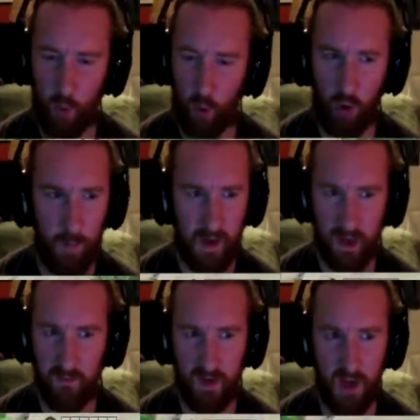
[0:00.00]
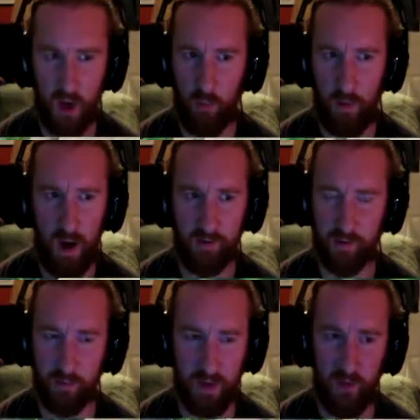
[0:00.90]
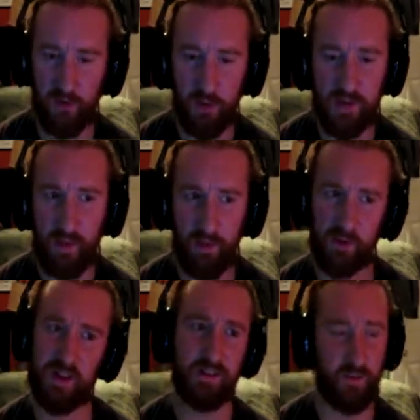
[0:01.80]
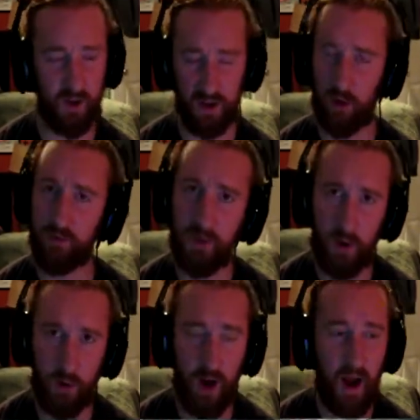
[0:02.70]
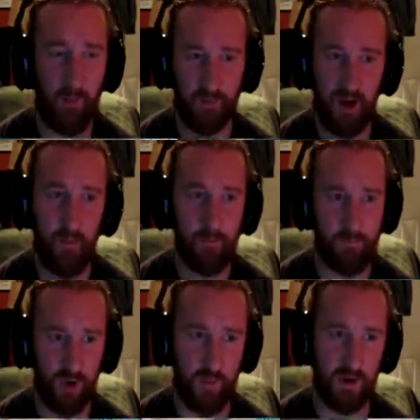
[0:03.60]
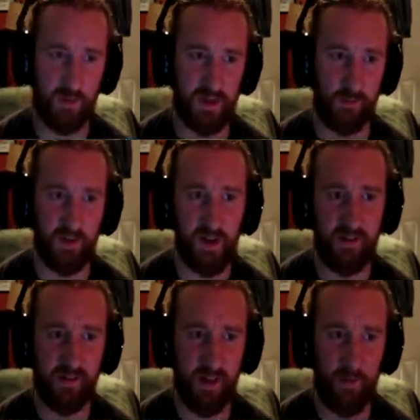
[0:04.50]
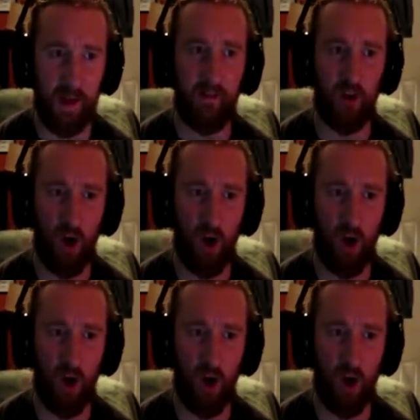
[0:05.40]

or making a video possibly, and then Tuesday and Thursday is a video. So I'm kind of trying to manage my time. Sunday is the same thing, I have an